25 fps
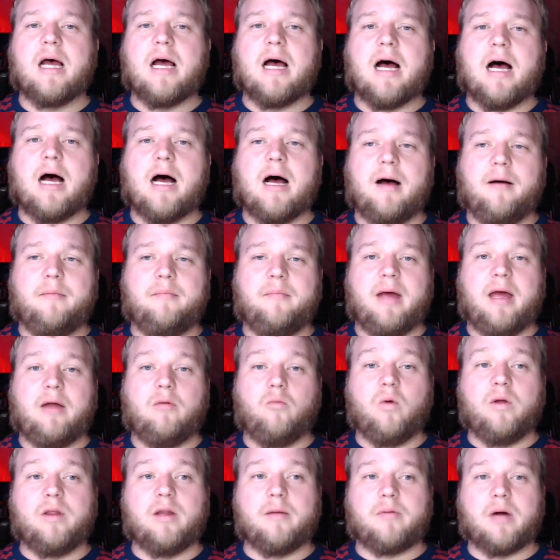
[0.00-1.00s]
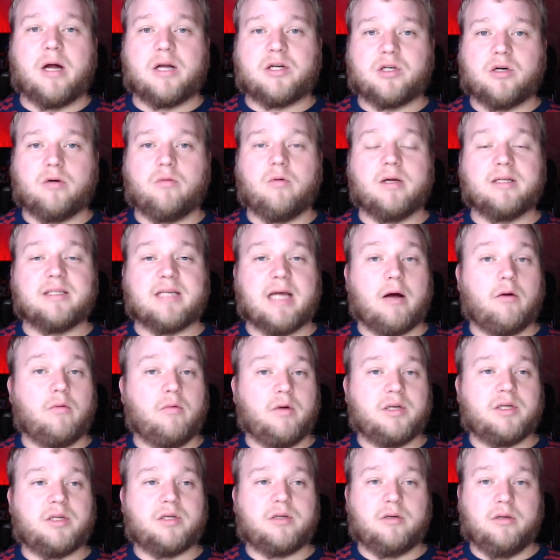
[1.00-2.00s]
And when the pressure runs out,
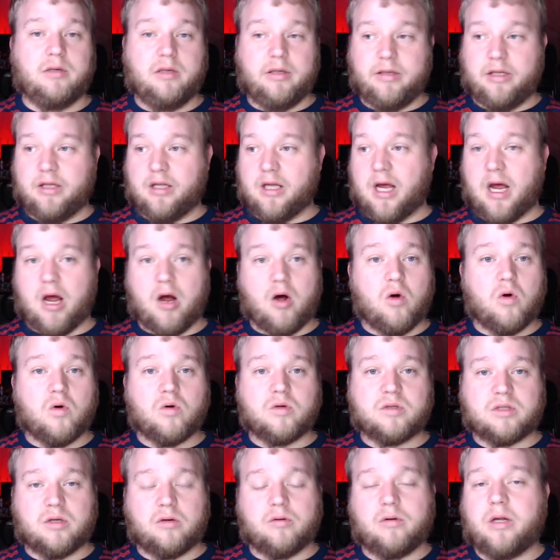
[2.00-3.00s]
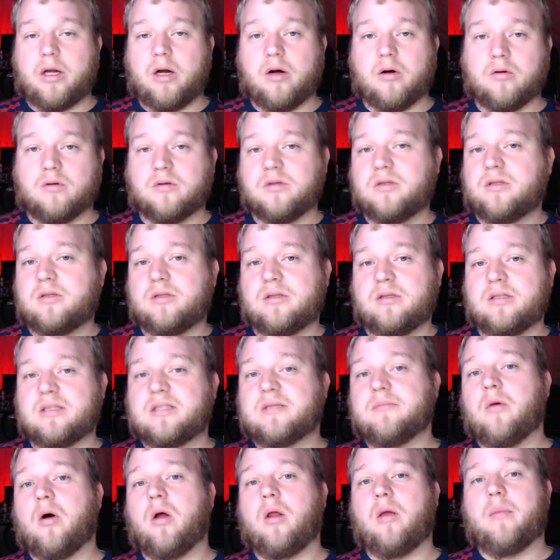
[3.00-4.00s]
which the hose only holds a
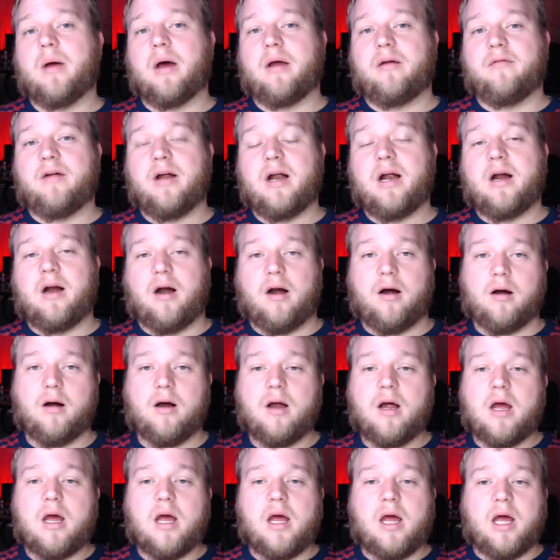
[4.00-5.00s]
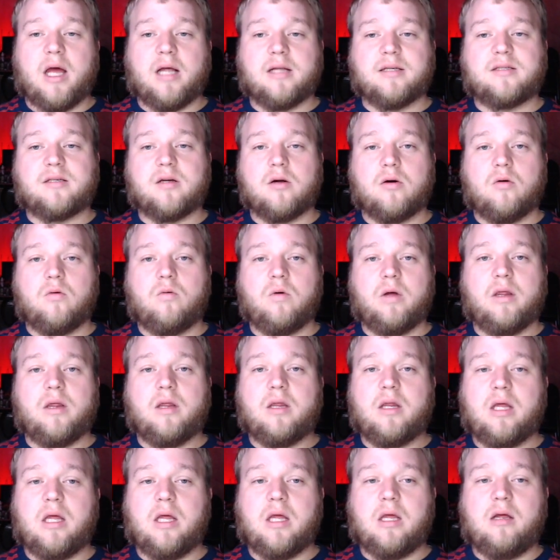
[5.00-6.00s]
small amount of air, and so when
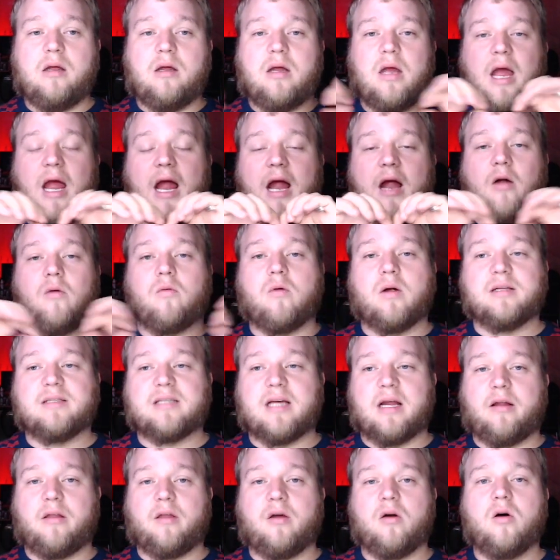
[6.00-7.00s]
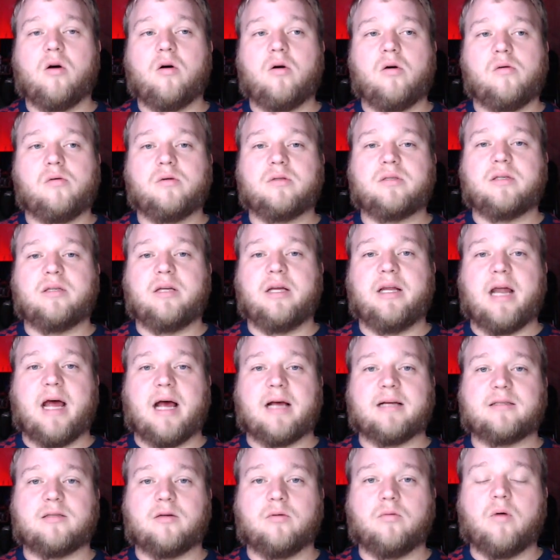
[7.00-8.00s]
the air runs out of the hose, it
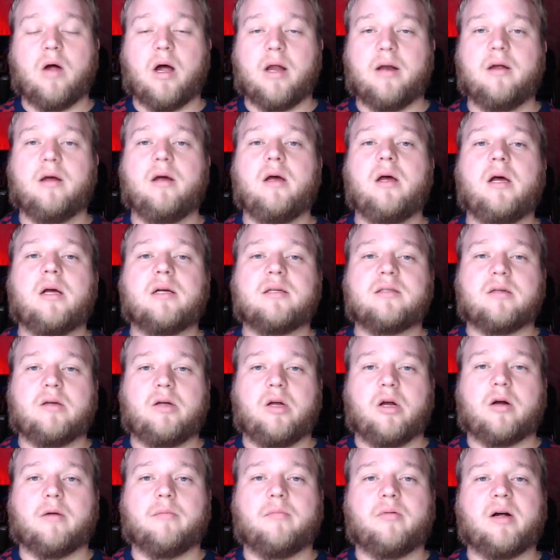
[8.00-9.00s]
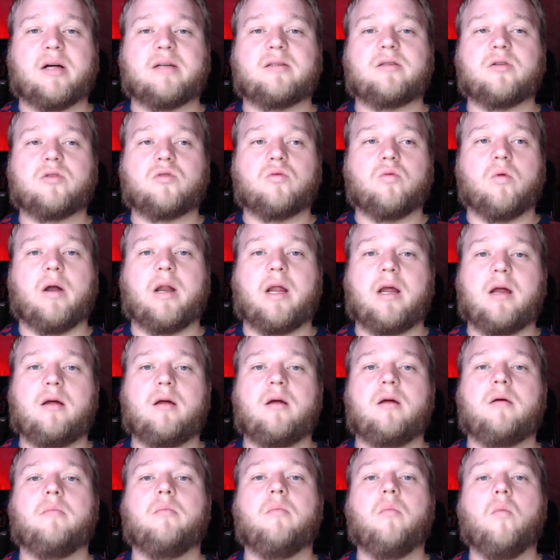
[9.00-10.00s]
has to run. So your compressor's running
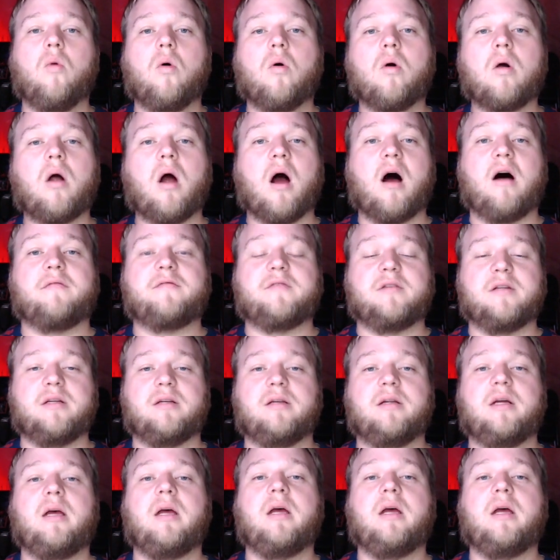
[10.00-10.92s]
more often.